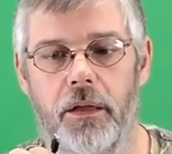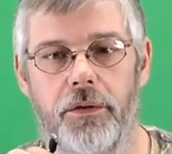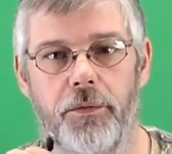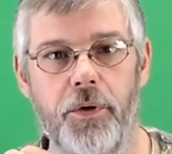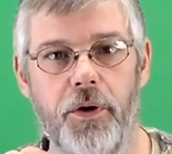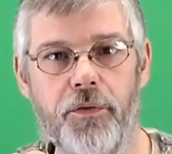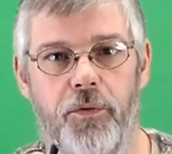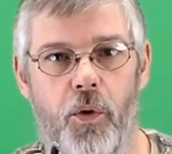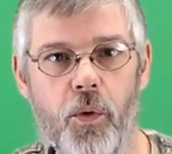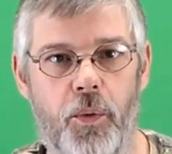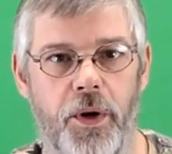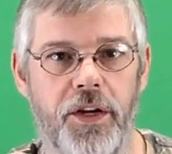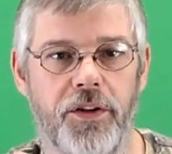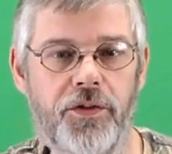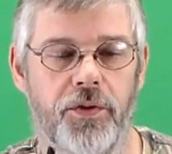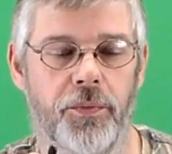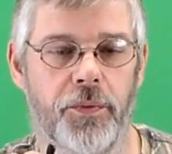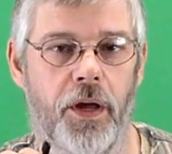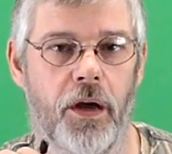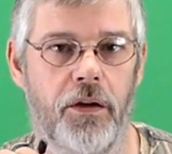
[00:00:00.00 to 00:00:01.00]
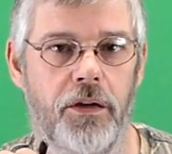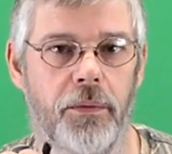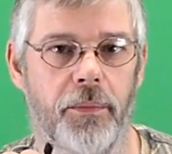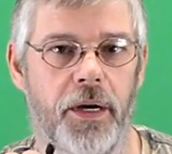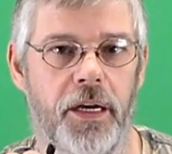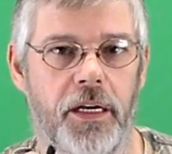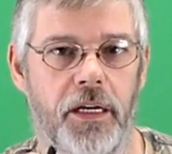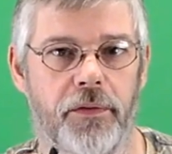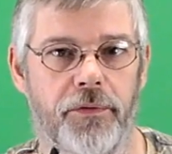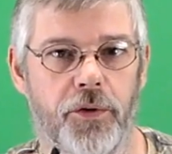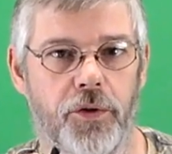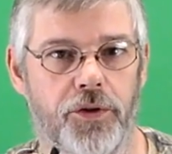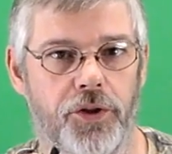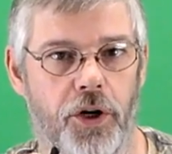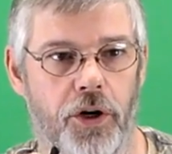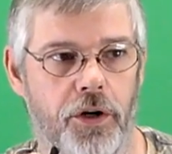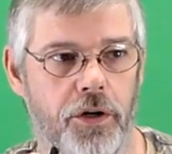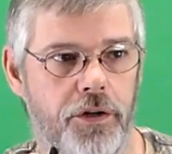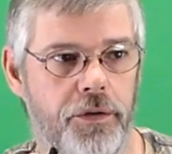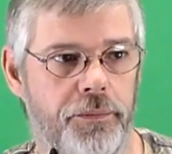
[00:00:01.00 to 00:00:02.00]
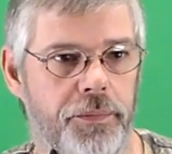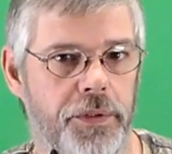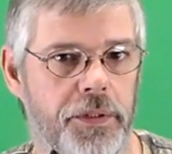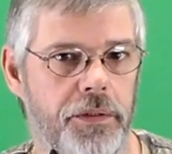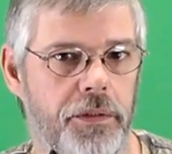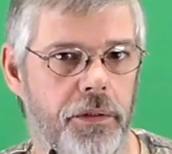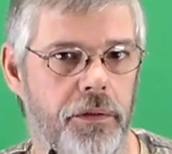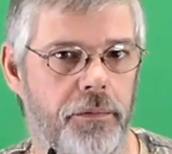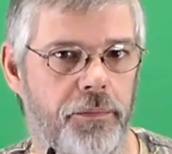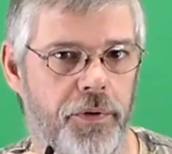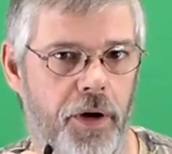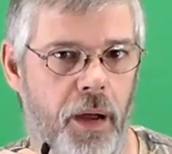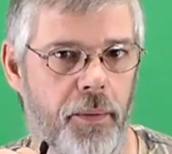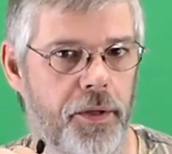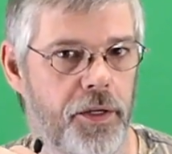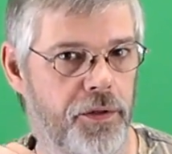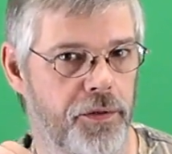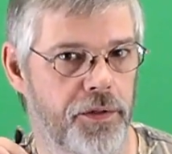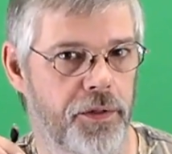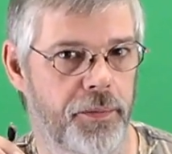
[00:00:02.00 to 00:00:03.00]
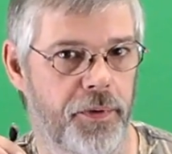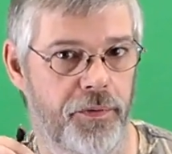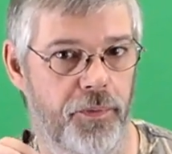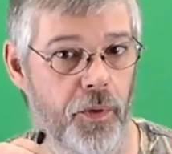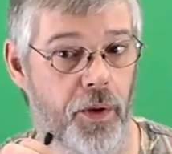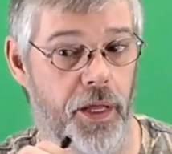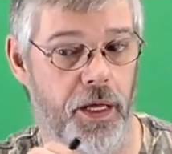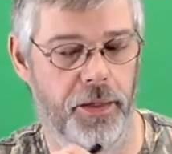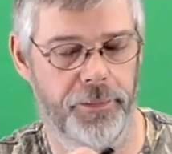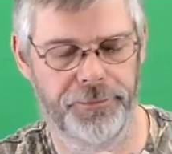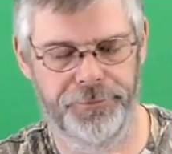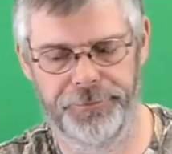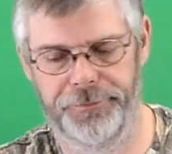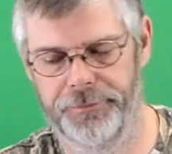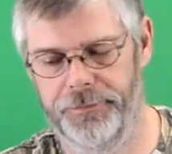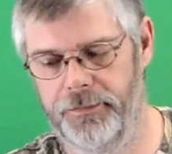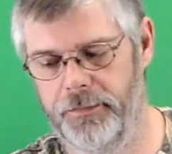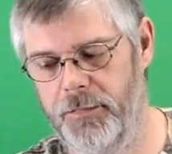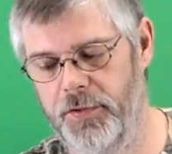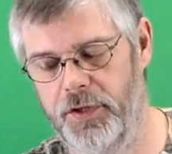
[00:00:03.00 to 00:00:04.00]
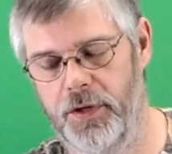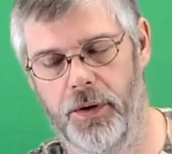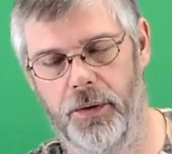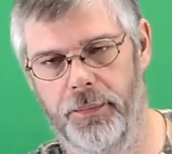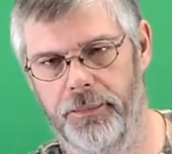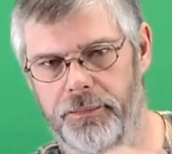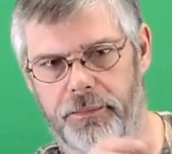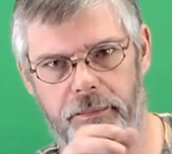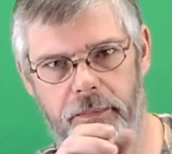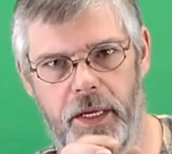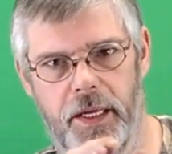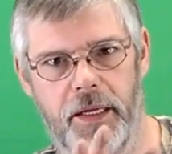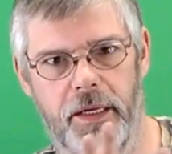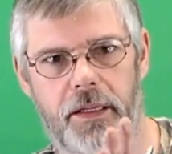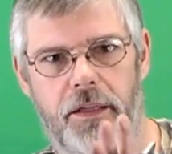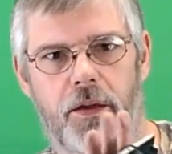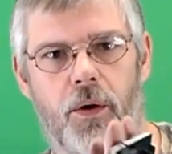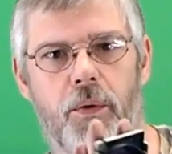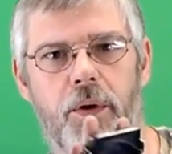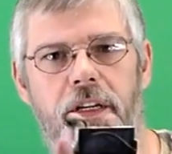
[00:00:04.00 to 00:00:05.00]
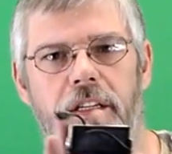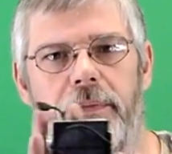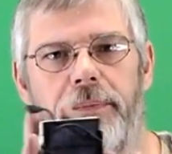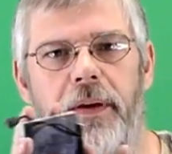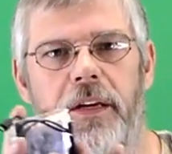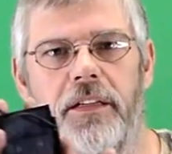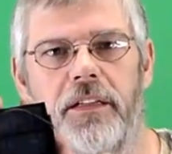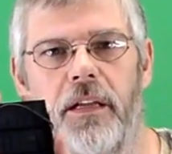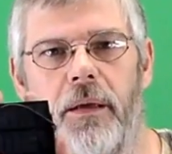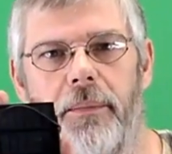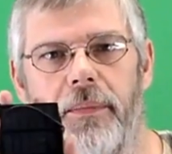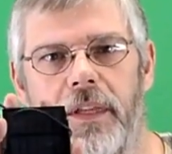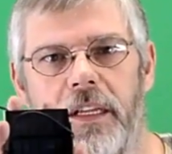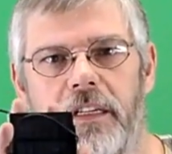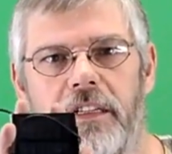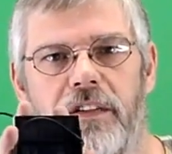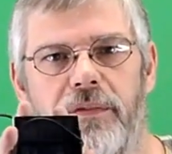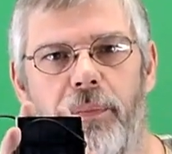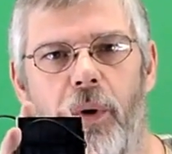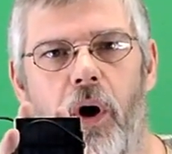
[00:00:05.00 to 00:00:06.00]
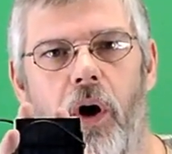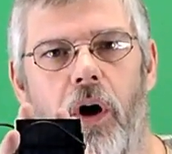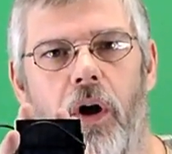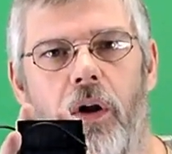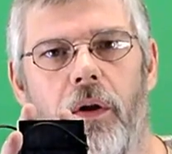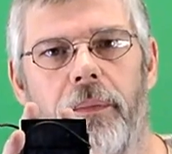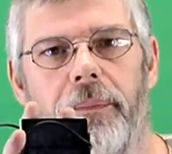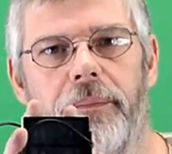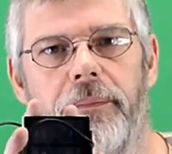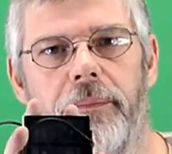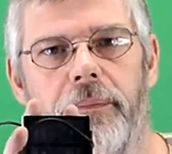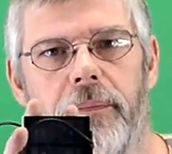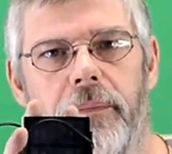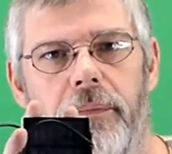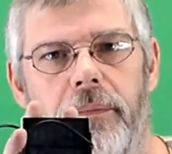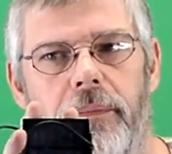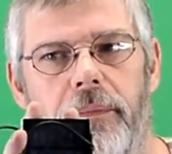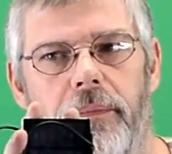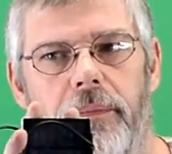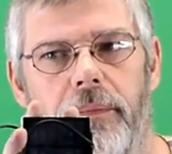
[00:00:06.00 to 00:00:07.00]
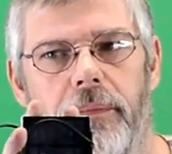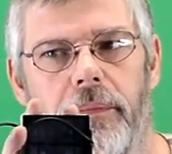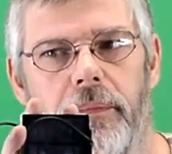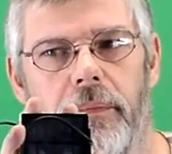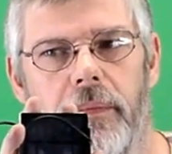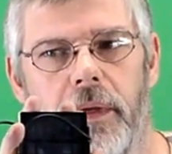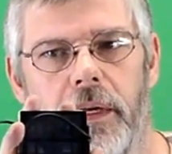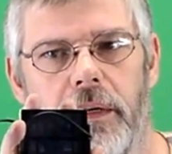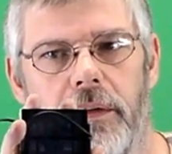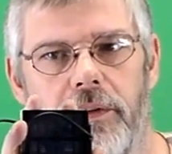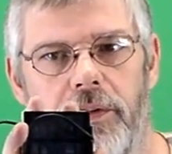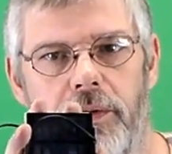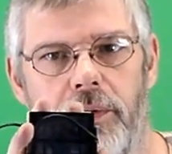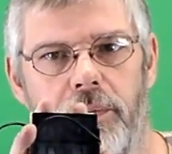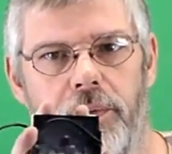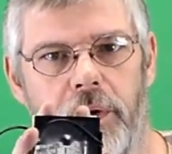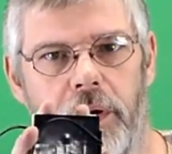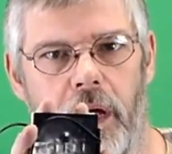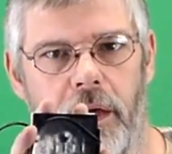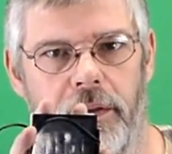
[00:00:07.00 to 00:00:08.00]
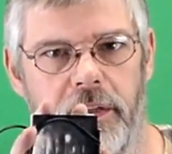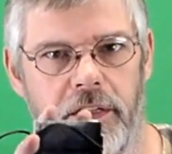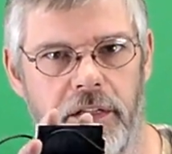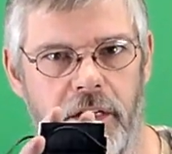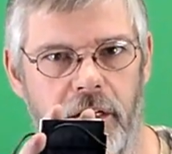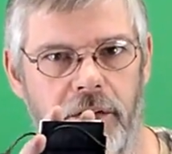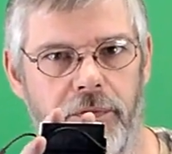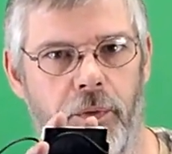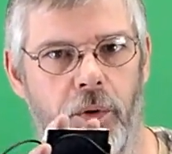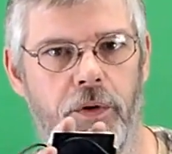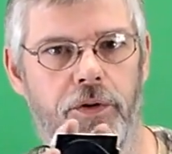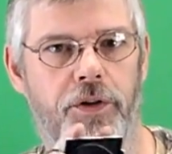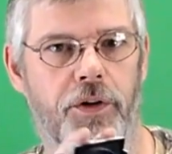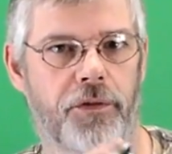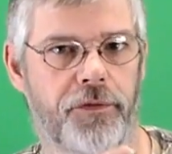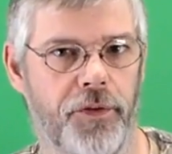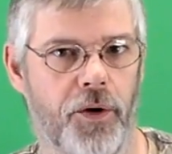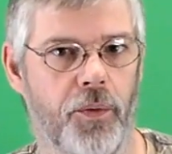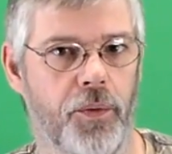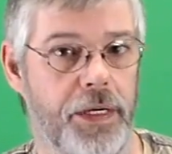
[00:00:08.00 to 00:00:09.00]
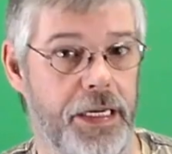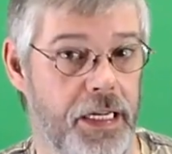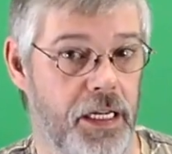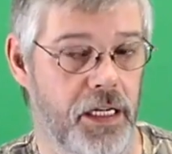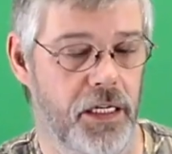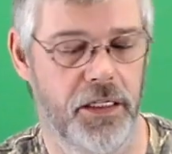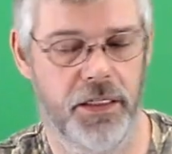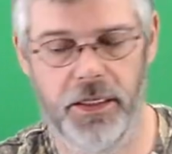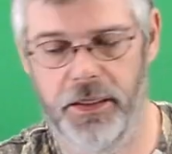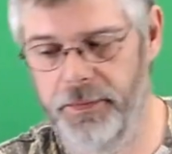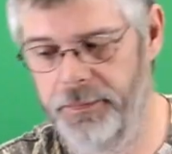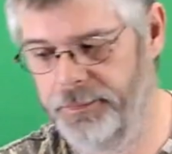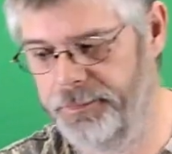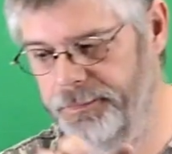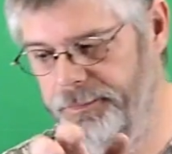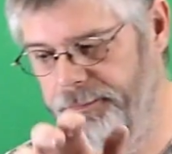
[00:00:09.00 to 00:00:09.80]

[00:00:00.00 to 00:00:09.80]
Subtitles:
3 or 4 weeks from now you might get a full charge, but you'll probably use it before then. So don't expect something this small to put out the 6 volts your phone needs.